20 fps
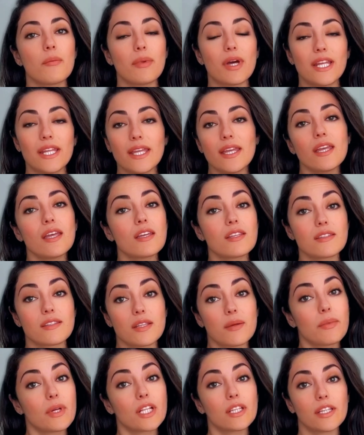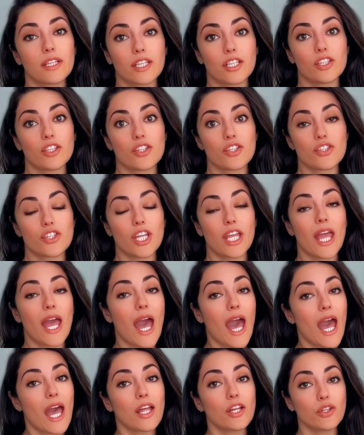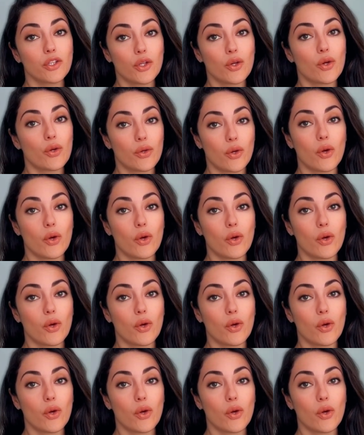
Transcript: But is the building industry and your